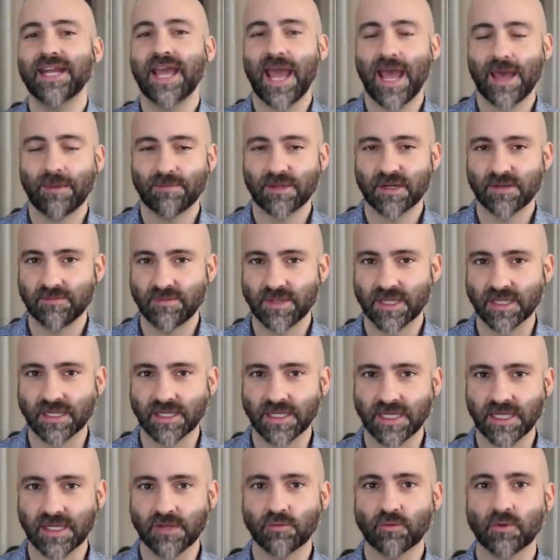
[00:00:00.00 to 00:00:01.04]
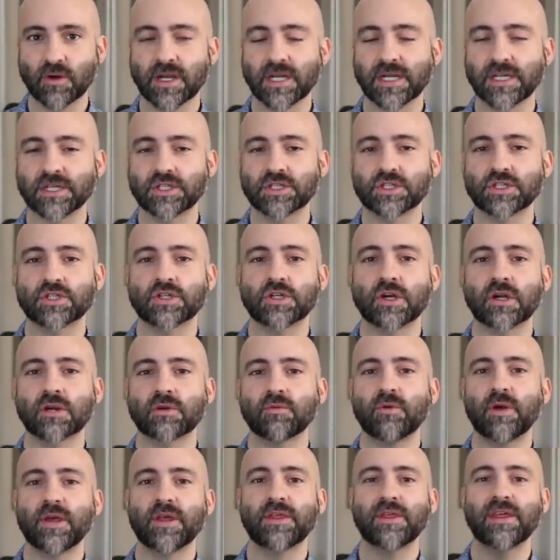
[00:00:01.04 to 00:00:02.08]
habitability, we're going to start
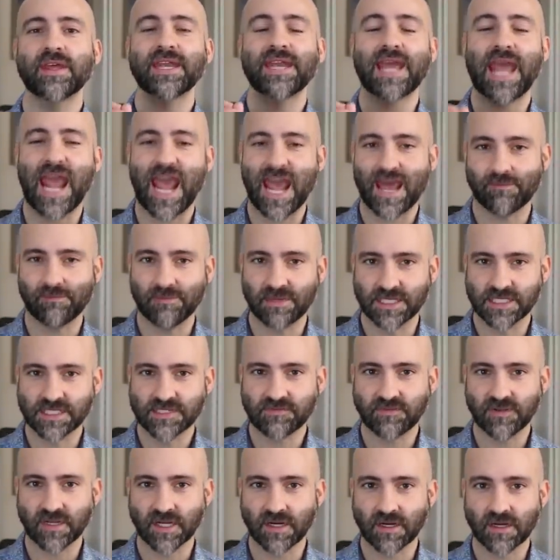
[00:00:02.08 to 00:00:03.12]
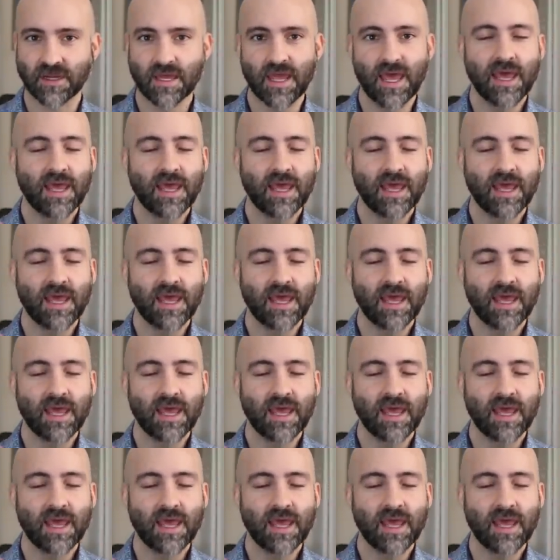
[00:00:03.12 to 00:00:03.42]
with an atmosphere.